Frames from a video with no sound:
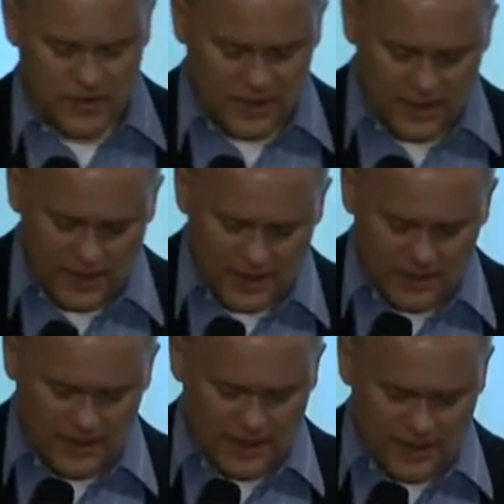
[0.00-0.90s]
uh,
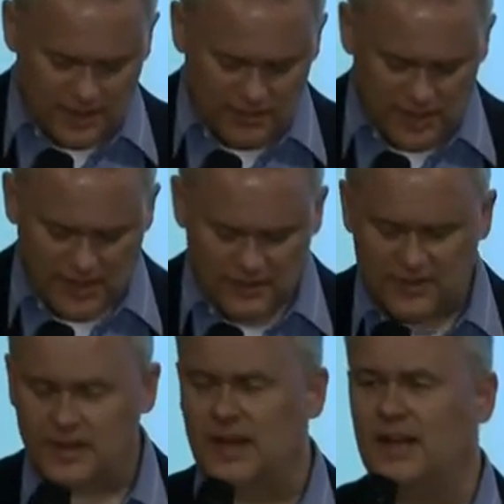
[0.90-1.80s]
in the uh, mid
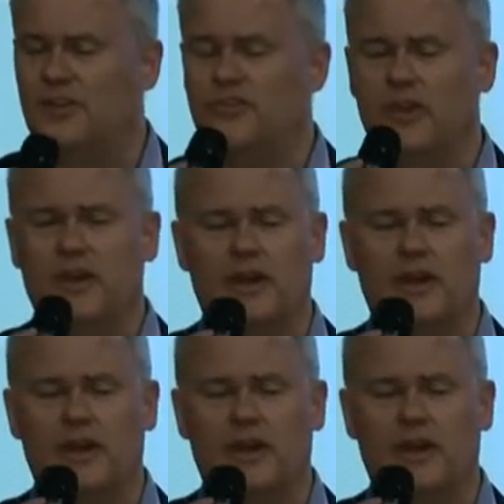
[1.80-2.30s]
1990s uh,